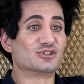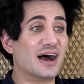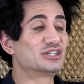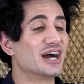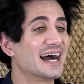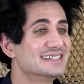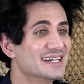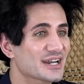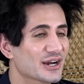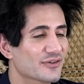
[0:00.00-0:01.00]
So actually I did
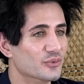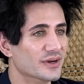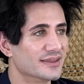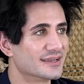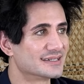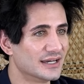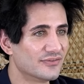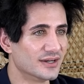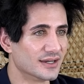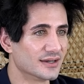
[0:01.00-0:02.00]
an interview with
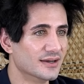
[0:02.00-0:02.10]
Tiffany.